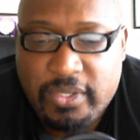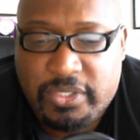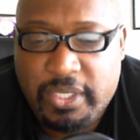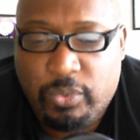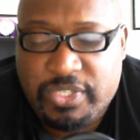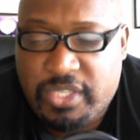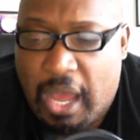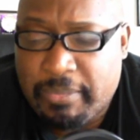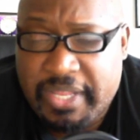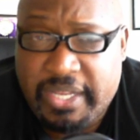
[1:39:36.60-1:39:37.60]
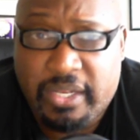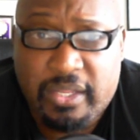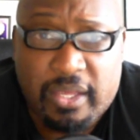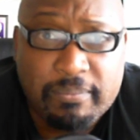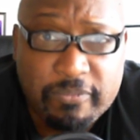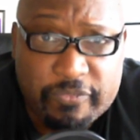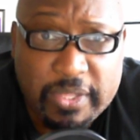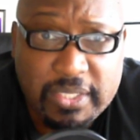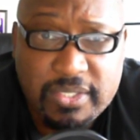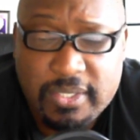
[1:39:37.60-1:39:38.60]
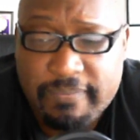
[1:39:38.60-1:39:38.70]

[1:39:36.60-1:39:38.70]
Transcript: was dominating him, fellas,